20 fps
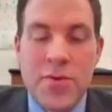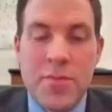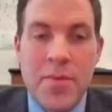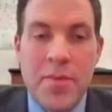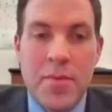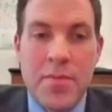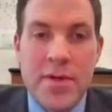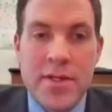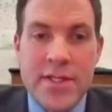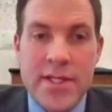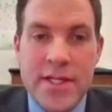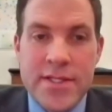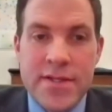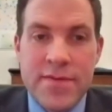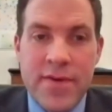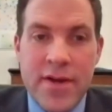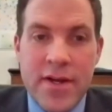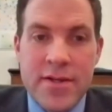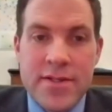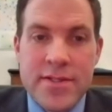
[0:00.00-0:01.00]
public
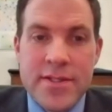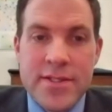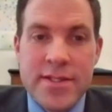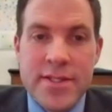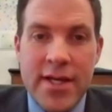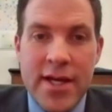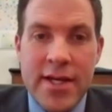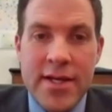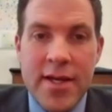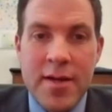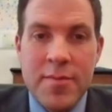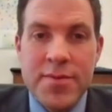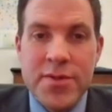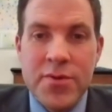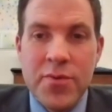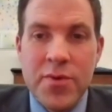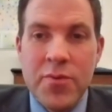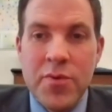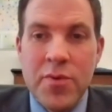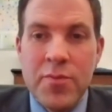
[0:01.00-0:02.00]
testifiers signed up, so
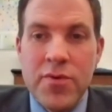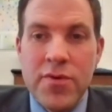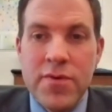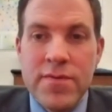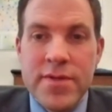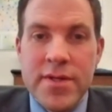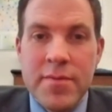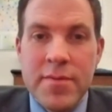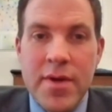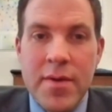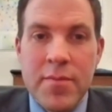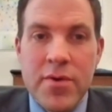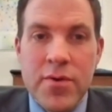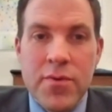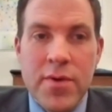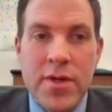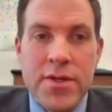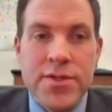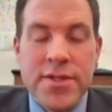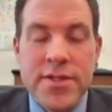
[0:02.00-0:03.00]
we will move to member
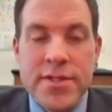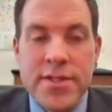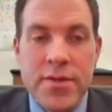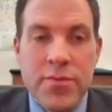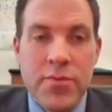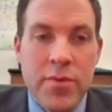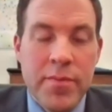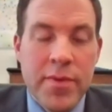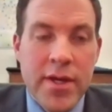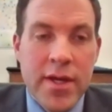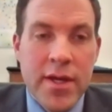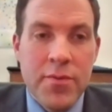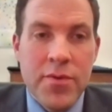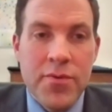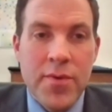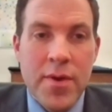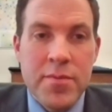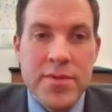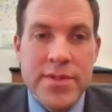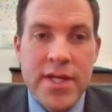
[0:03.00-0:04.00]
questions, and we'll begin with
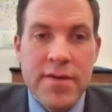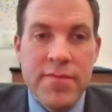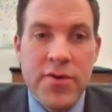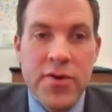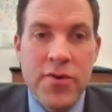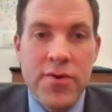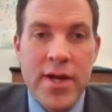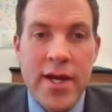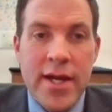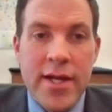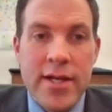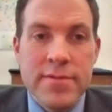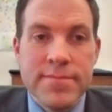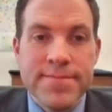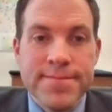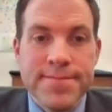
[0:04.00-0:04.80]
Representative Grunhagen.